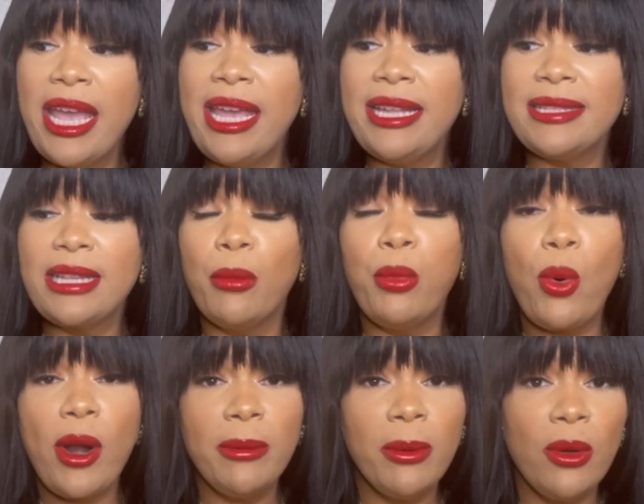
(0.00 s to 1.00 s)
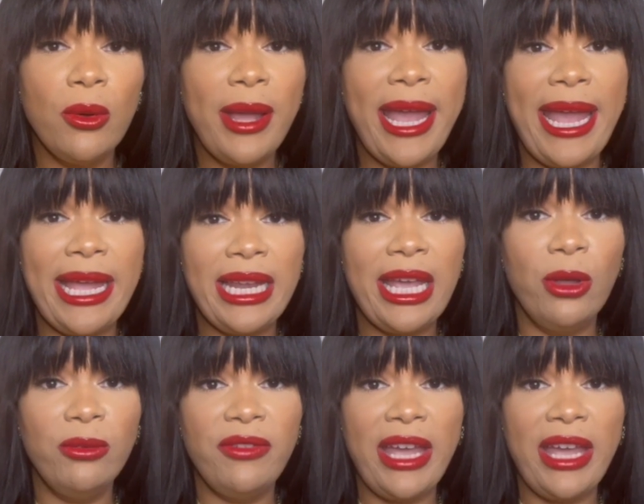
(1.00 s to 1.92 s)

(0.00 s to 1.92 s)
It's a portable handheld